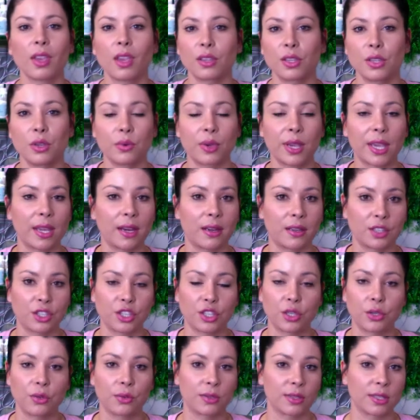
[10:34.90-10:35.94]
you can
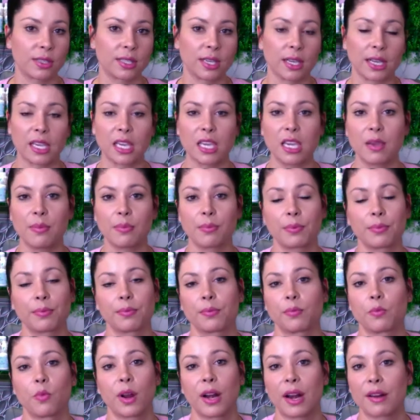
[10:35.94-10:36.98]
choose to keep
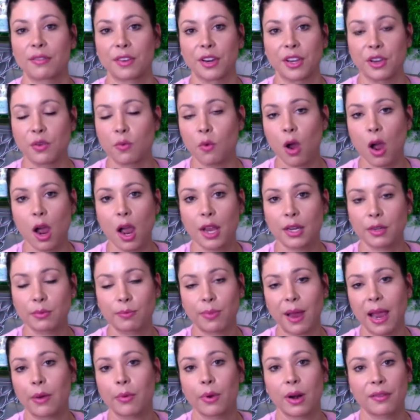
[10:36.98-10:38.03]
whatever you want,
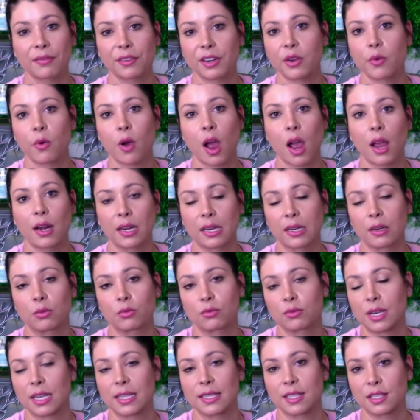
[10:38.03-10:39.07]
buy whatever you want.
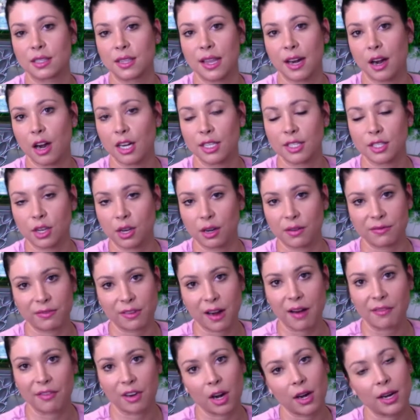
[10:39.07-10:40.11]
It's there. It's good
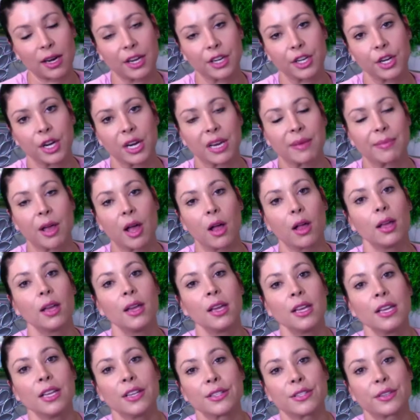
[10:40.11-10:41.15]
forever in your email.
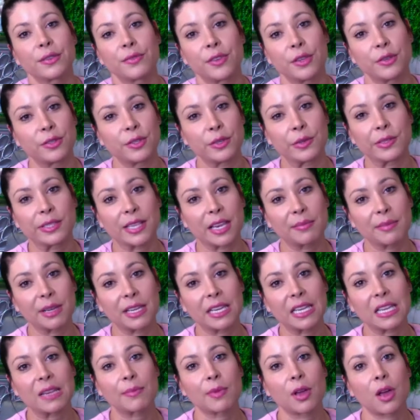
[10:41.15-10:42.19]
So if you do send me
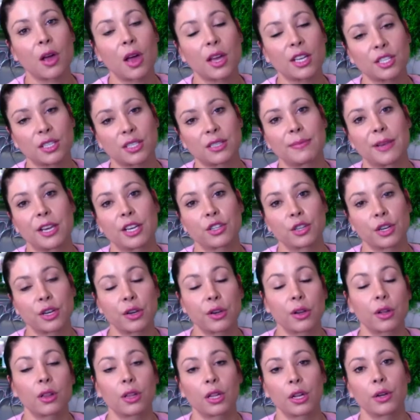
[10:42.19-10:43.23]
an email, just make sure you
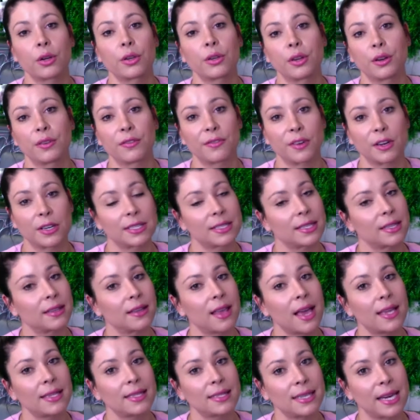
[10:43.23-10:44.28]
include your first and
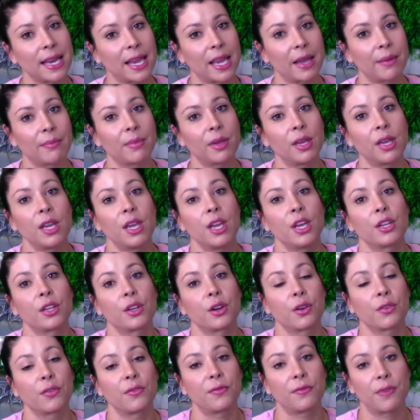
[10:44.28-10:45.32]
last name,
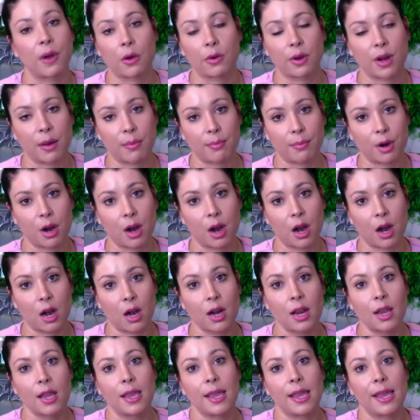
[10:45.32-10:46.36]
your phone number,
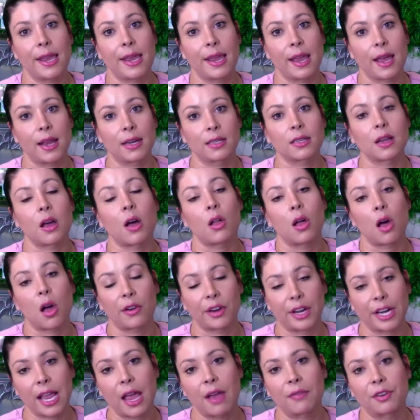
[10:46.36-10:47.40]
and I'll
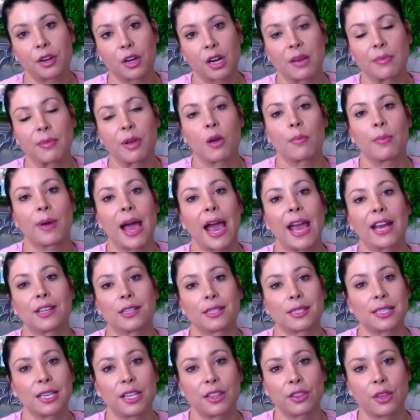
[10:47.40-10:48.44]
already have your email, but I
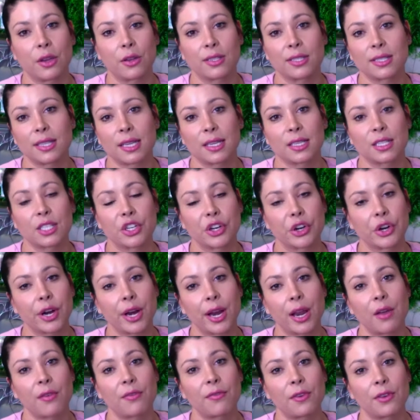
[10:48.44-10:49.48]
just need those things to
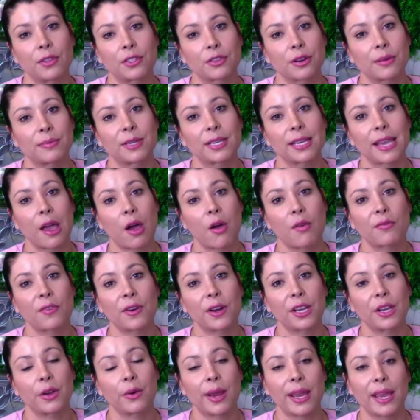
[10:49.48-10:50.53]
create a Fullscript account for
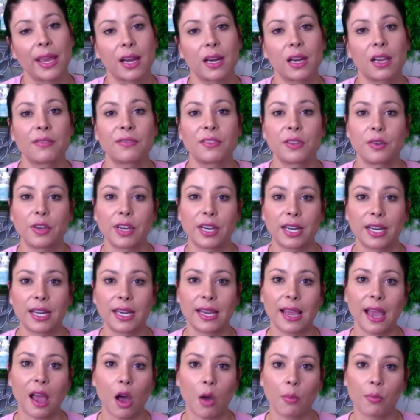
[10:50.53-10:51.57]
you. And if you need
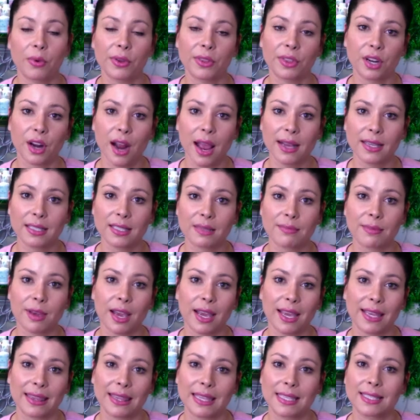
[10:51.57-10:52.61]
any help with your eczema,
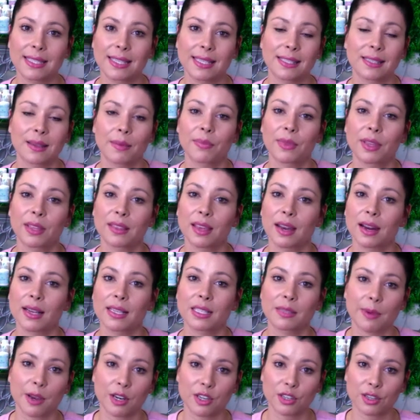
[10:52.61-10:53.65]
if this is something that I
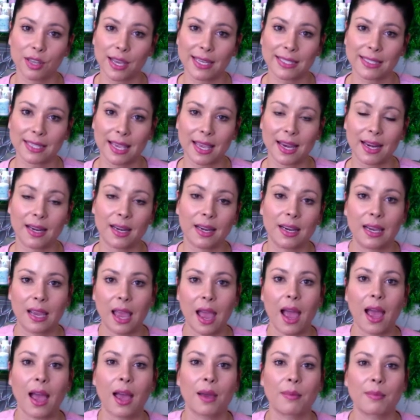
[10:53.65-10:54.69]
specialize in,
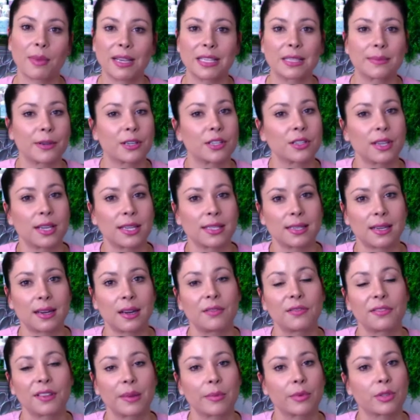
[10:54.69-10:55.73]
I specialize in
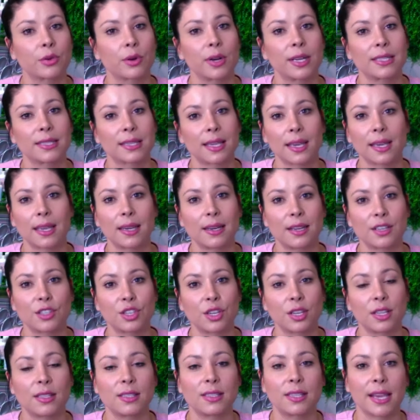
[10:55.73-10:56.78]
inflammatory skin
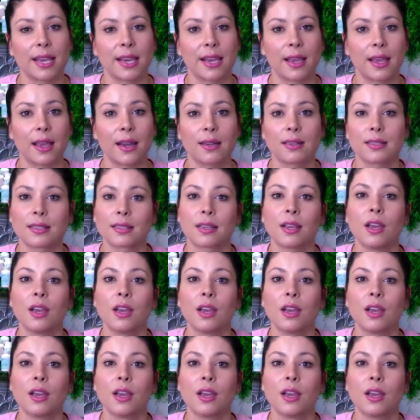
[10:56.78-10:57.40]
conditions and